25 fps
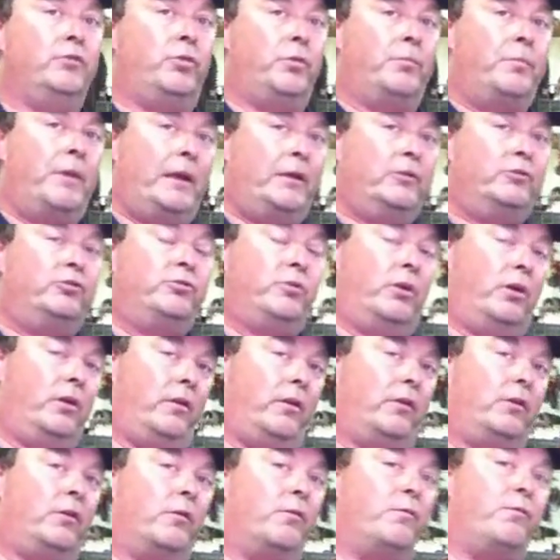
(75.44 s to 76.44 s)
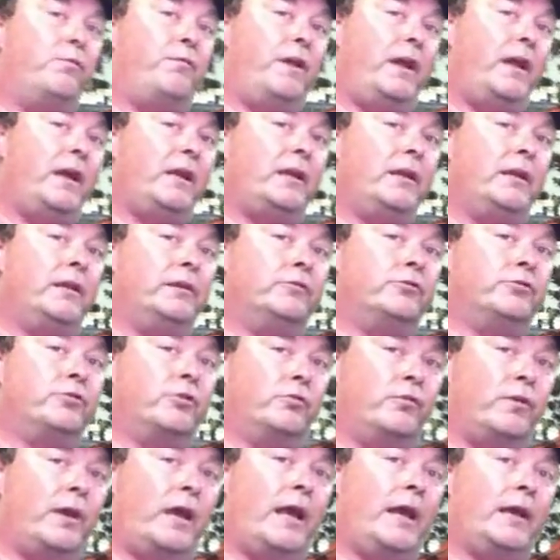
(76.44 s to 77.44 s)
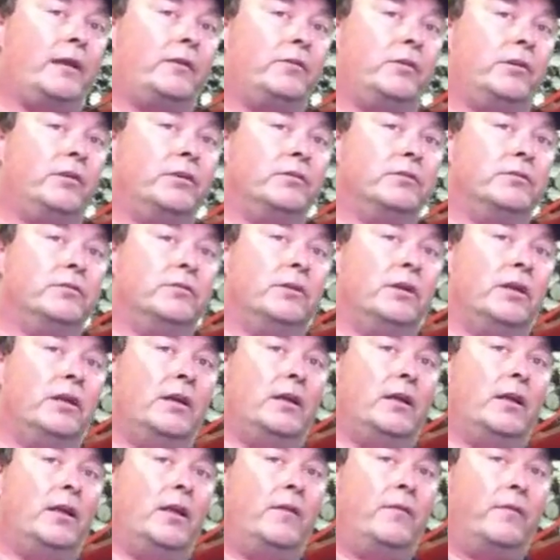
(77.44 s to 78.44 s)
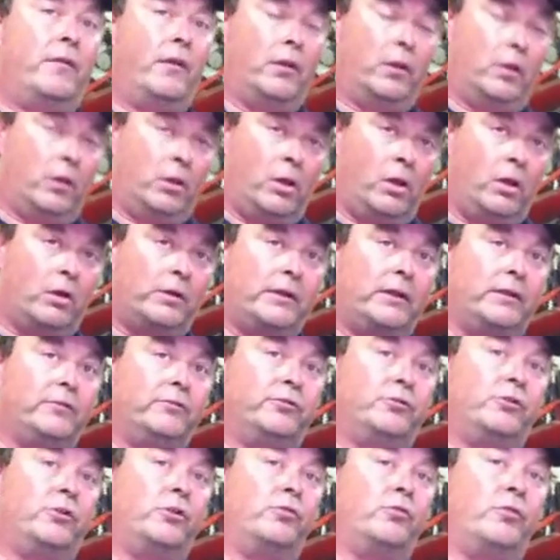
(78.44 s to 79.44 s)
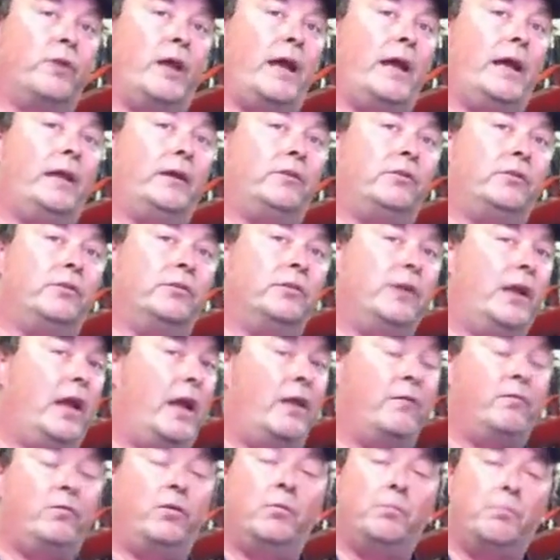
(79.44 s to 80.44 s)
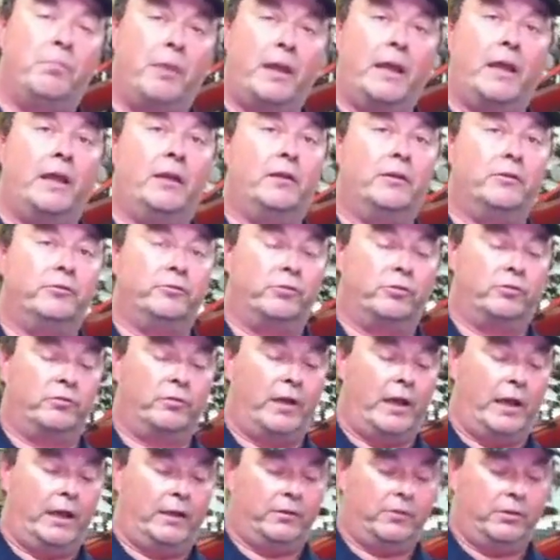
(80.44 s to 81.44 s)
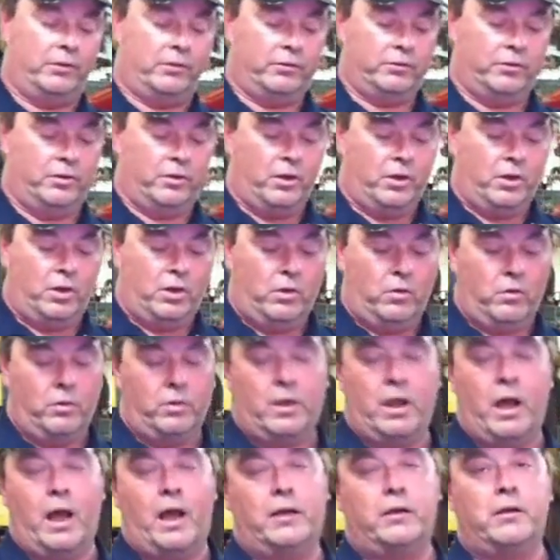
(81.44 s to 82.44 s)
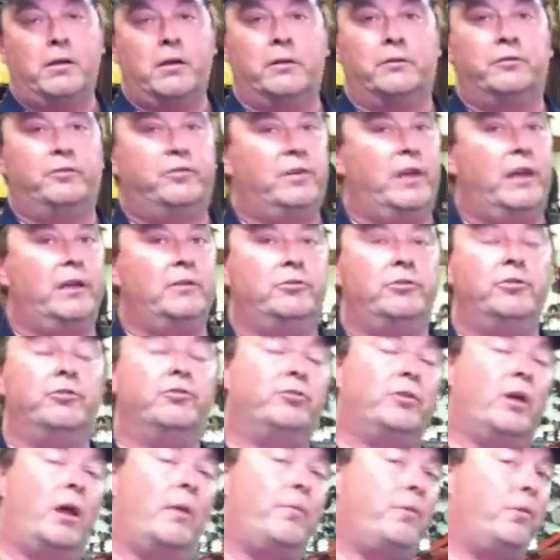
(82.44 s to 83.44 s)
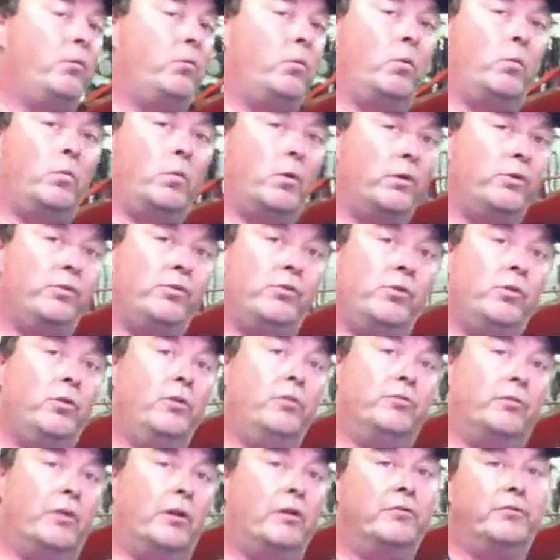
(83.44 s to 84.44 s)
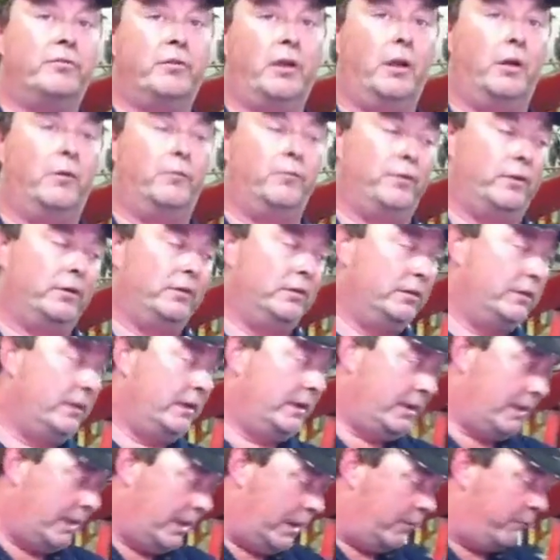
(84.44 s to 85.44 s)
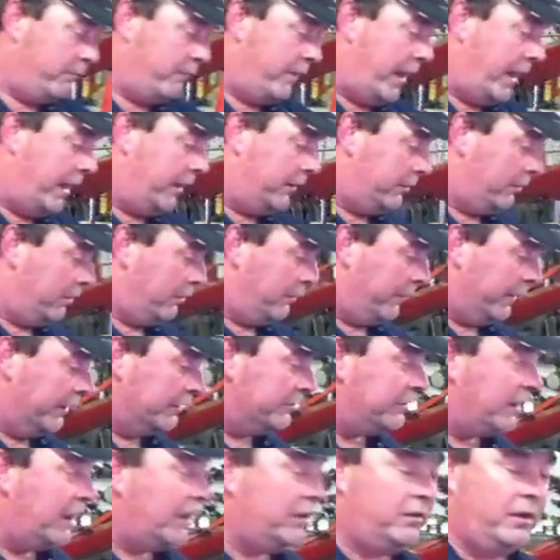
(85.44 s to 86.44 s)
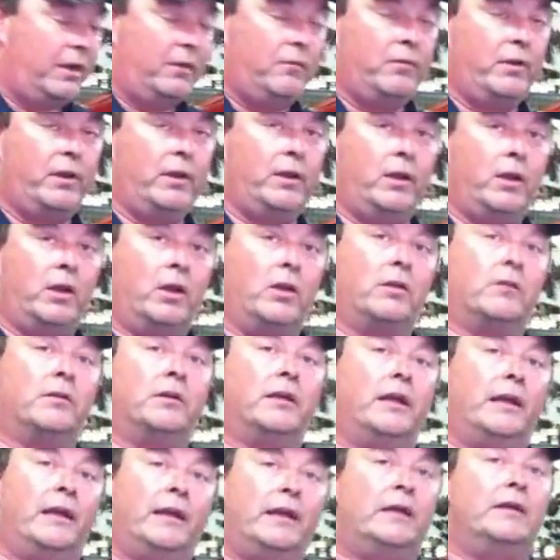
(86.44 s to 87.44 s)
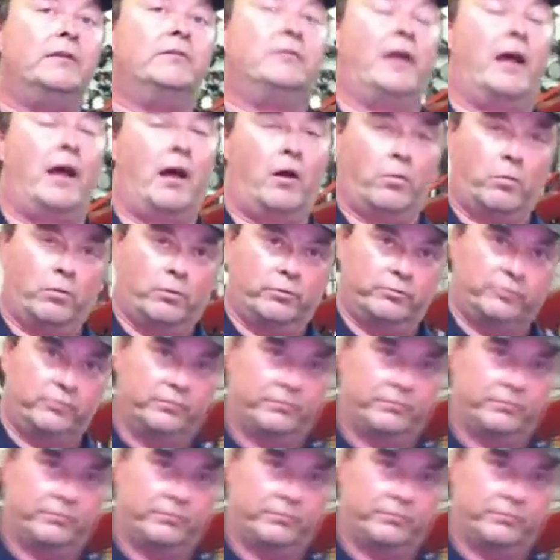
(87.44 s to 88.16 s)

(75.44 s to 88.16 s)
to make sure that the fit is correct, the look is correct, every bend is correct. We're not going to send you something we wouldn't use ourselves. In fact, this ATV here is ours.